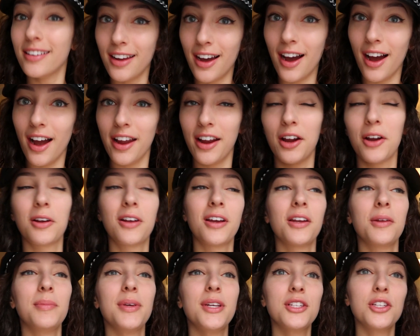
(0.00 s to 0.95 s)
and I are
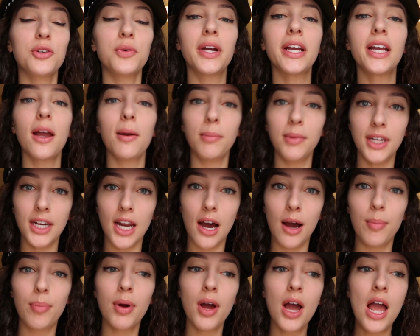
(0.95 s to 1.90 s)
going to be doing a
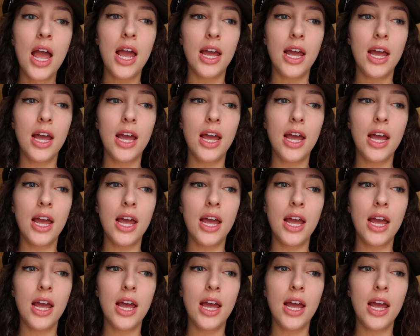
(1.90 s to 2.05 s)
meetup